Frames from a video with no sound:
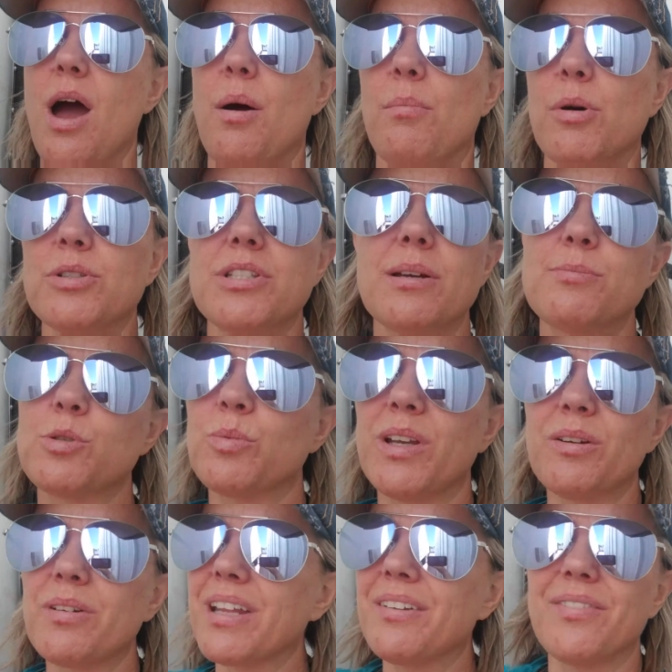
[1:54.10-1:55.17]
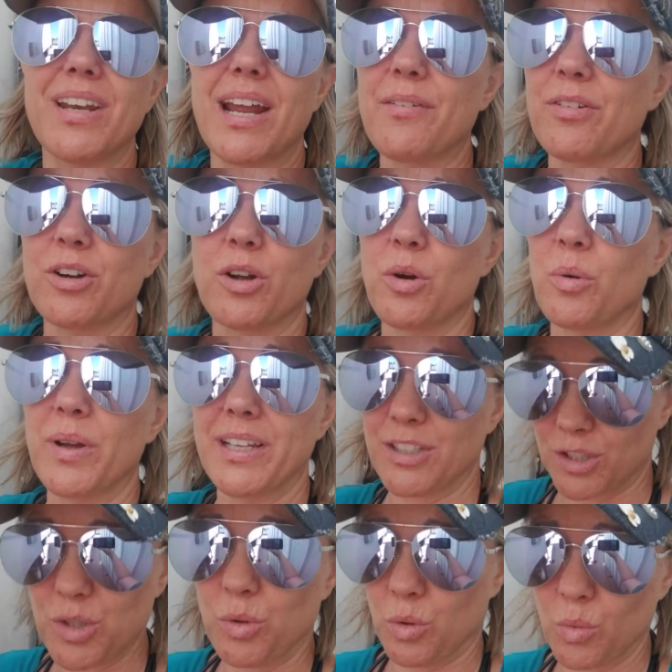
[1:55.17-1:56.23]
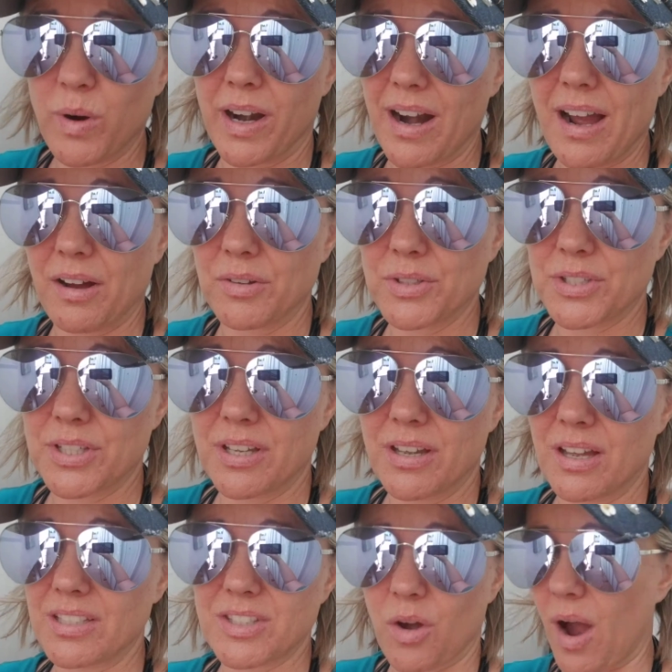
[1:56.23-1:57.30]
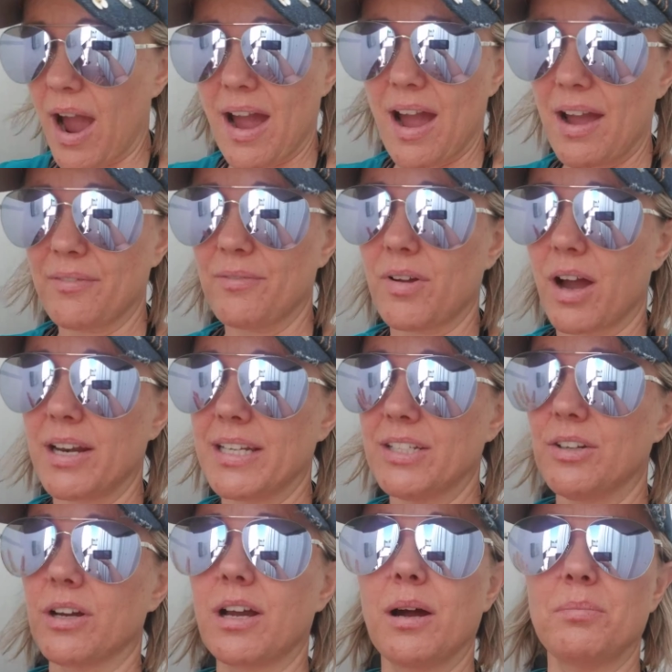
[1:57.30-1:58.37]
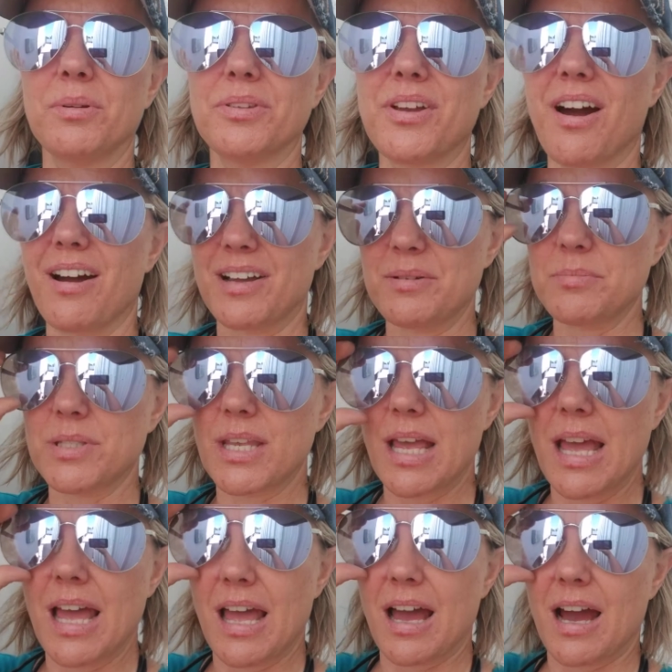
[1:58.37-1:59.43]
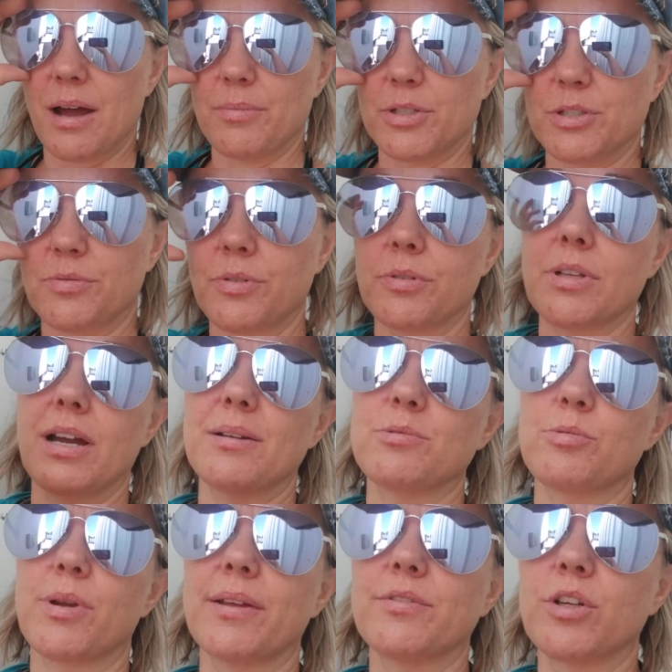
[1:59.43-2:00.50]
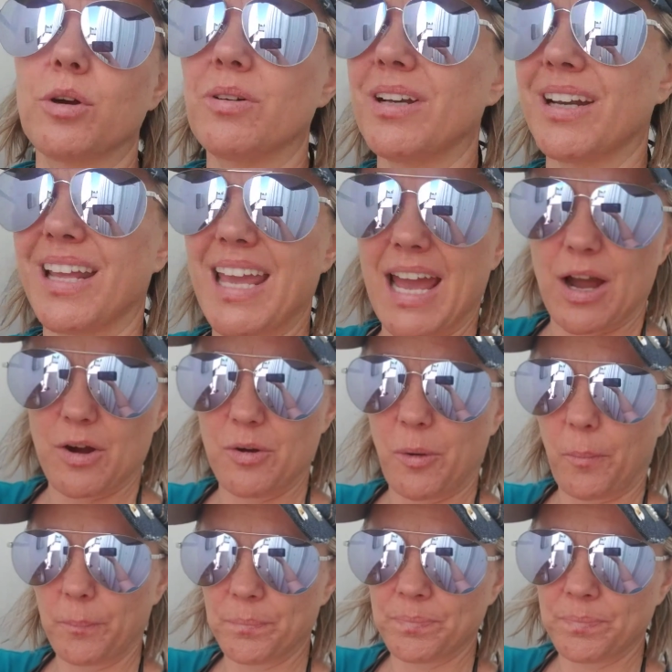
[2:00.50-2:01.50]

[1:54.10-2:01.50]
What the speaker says: Most times we don't even ever go into the warehouse. So I've gone into a couple times. There's a few times where you have to go in and count.